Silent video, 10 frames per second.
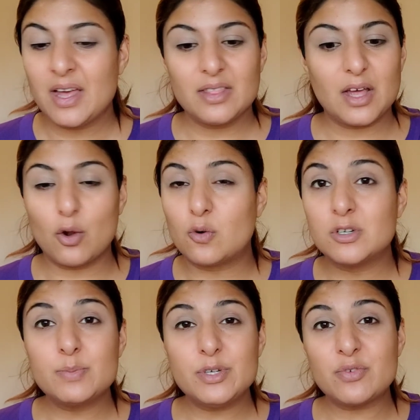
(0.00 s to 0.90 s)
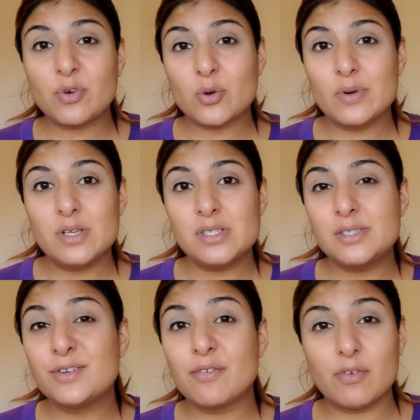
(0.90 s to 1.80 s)
There'll always be different
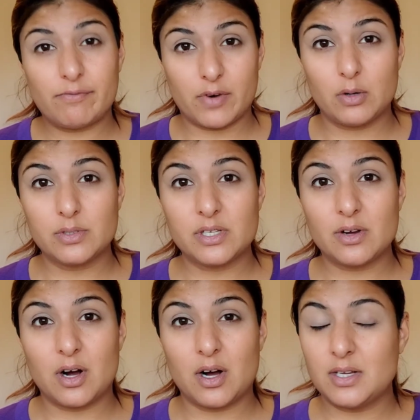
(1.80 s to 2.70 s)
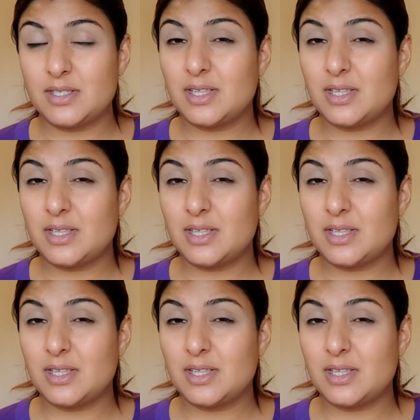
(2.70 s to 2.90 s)
creases and different folds in your eyes.